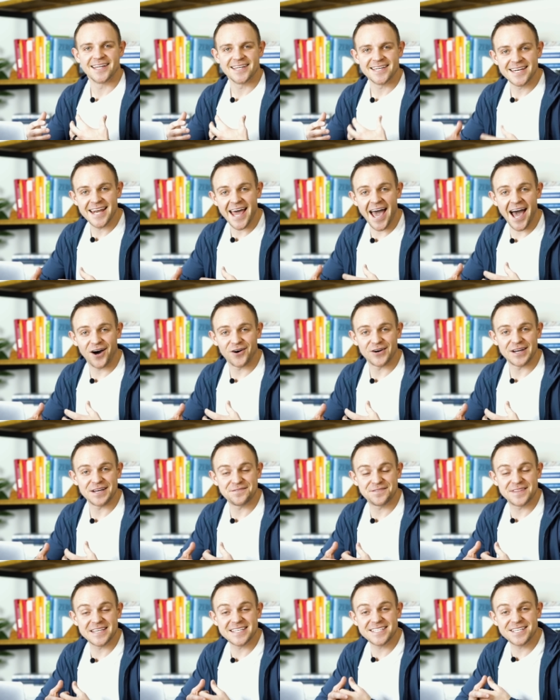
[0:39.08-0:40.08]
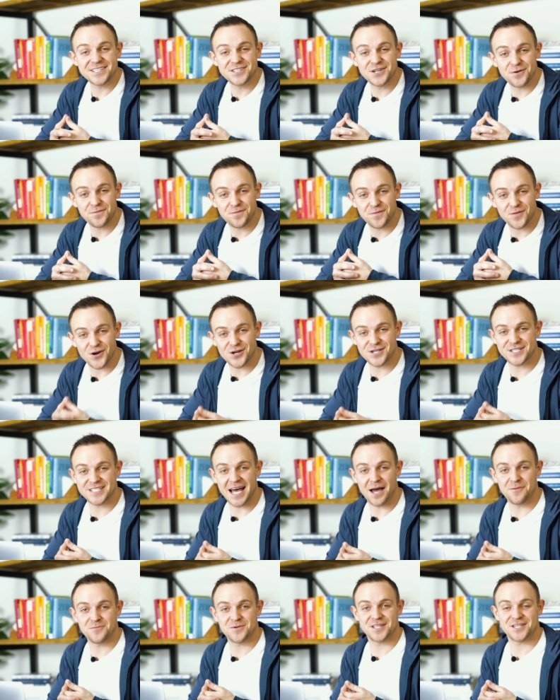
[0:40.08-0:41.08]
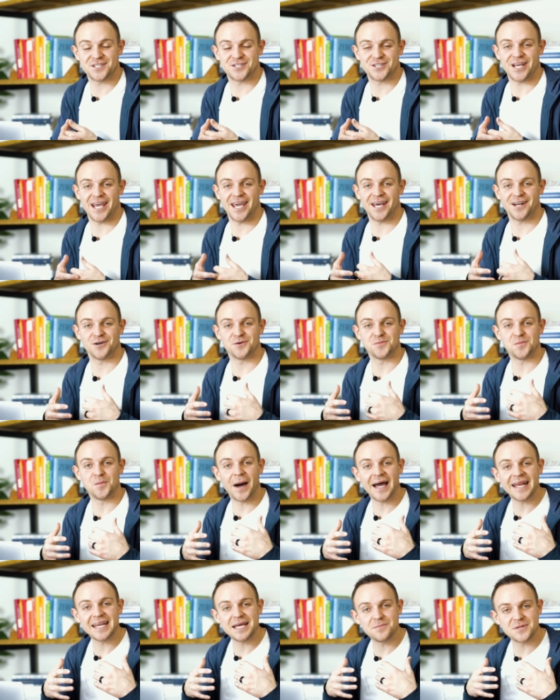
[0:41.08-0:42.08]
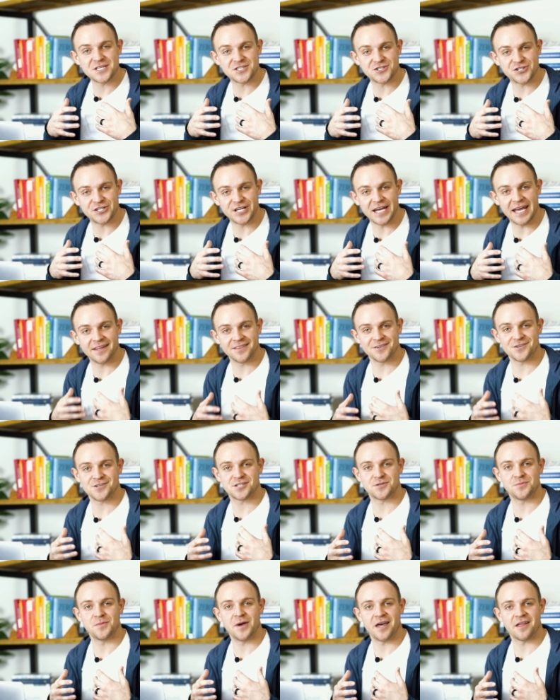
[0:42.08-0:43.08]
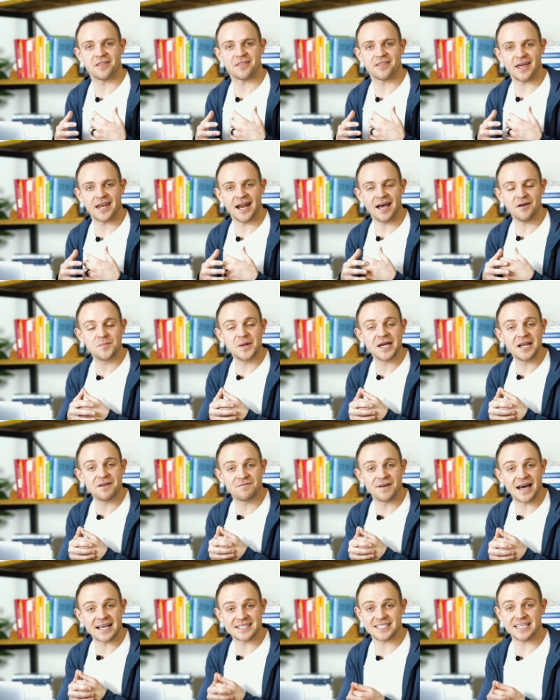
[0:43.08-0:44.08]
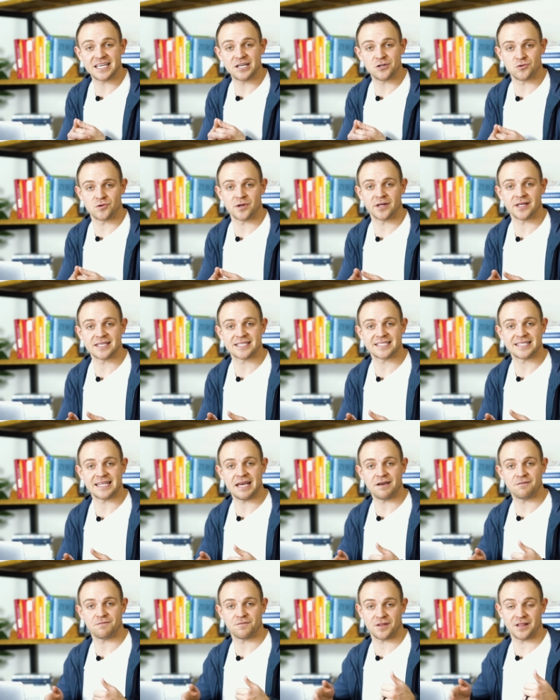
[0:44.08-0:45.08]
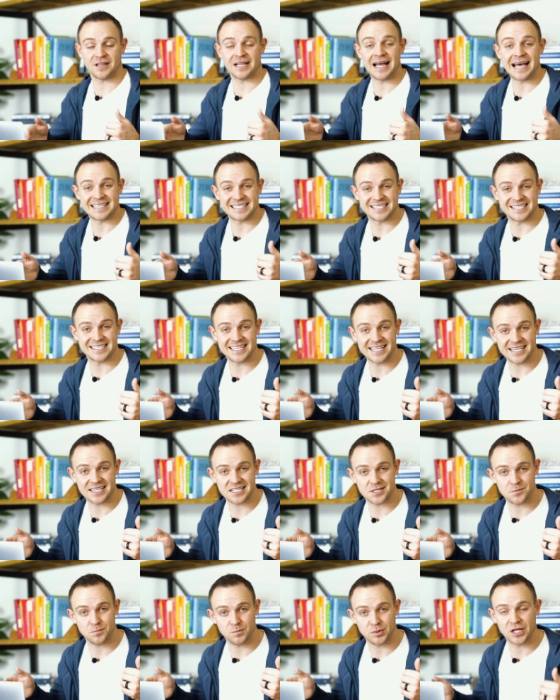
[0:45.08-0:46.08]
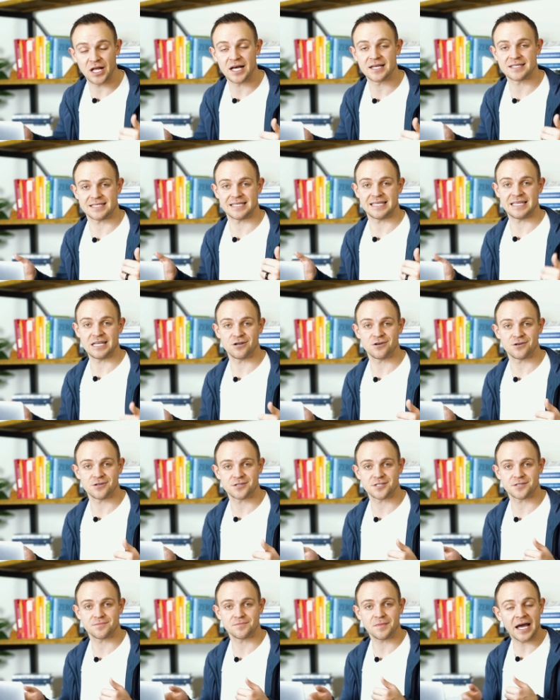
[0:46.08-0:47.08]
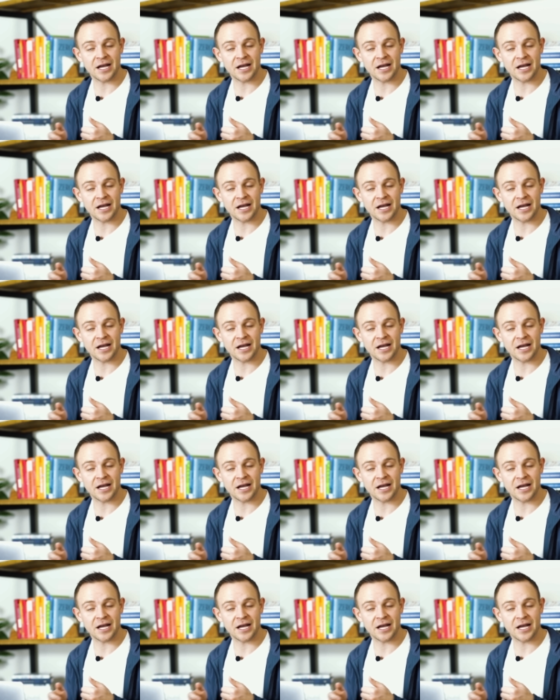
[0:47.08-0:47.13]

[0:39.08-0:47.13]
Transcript: Now, if this is your first time to the channel, my name is Chandler Smith and I've been investing in real estate for the last six plus years.